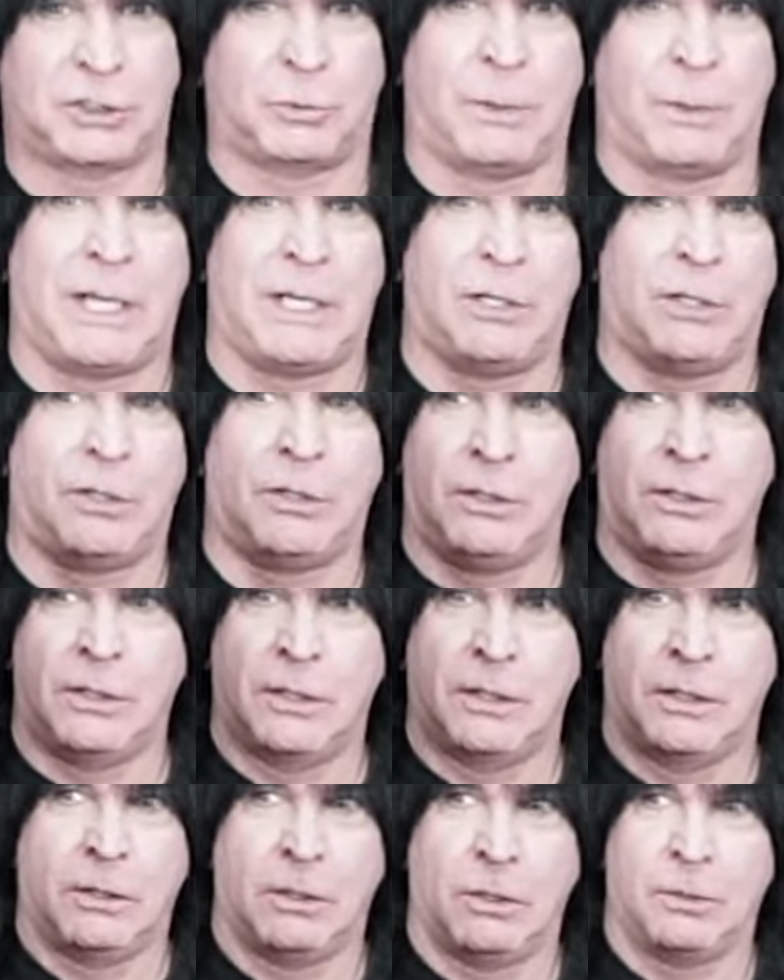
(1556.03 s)
a shredder,
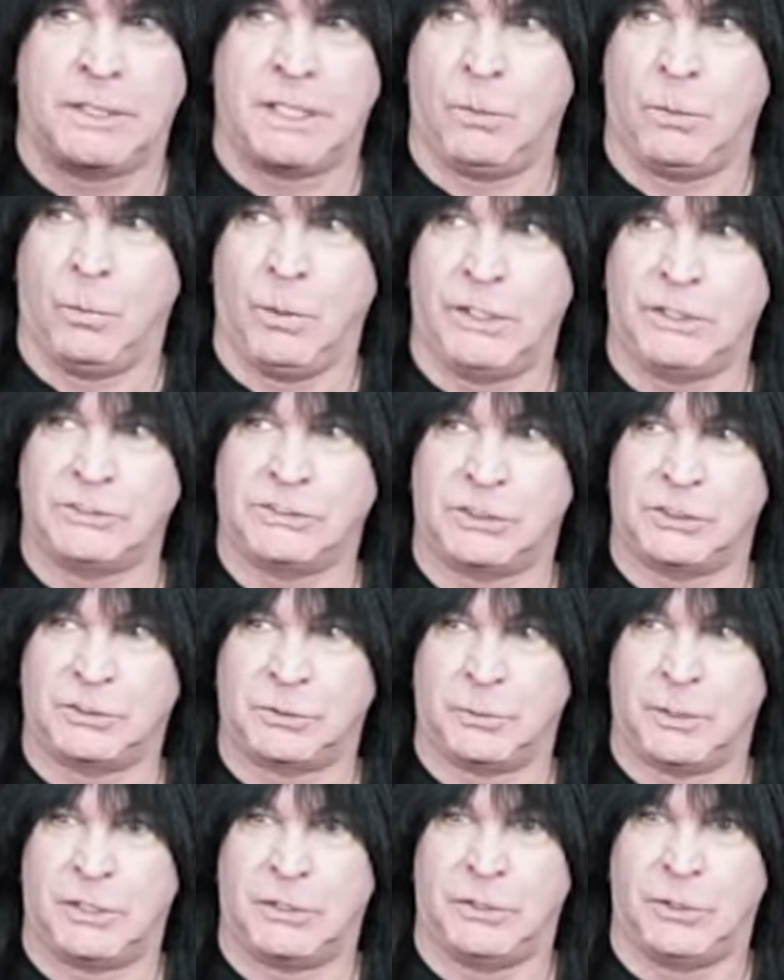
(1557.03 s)
okay, what does a
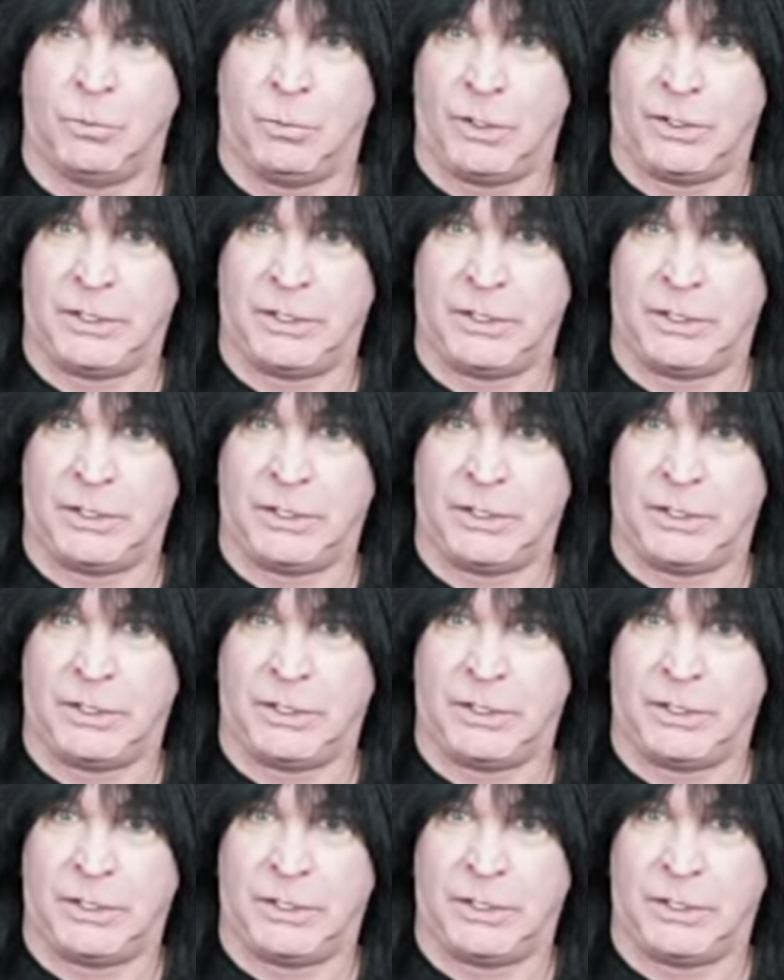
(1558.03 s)
shredder do?